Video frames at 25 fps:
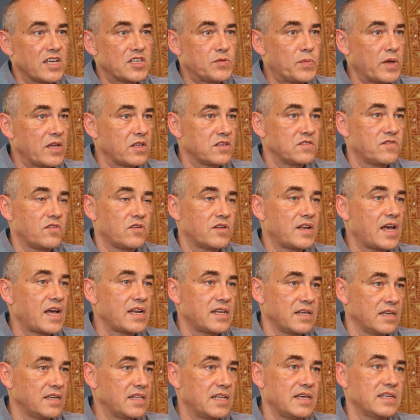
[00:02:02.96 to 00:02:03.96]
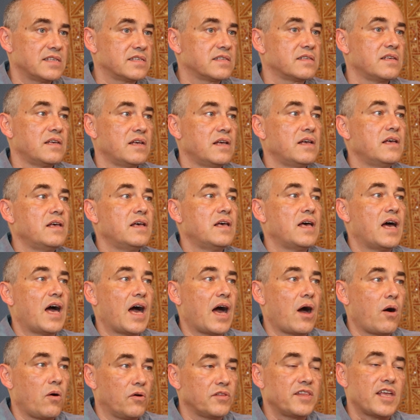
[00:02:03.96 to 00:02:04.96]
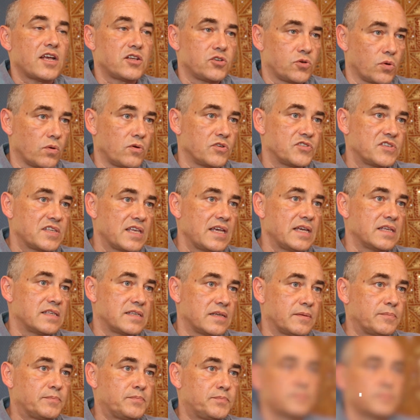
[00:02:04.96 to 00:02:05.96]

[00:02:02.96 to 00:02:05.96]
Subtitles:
experience for that. It is our natural state.